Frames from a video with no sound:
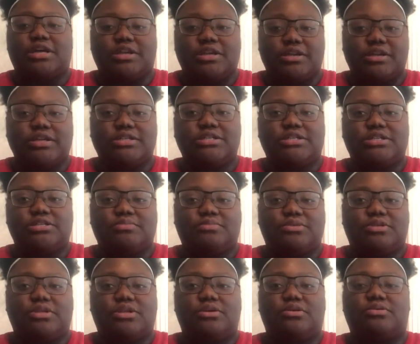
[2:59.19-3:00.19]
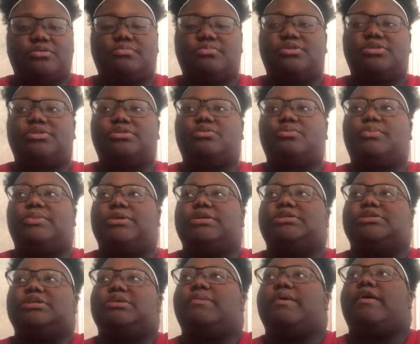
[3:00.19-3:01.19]
I'm not changing the clothes. I'm just going to be in
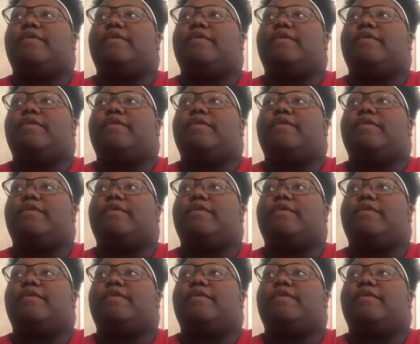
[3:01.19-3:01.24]
the same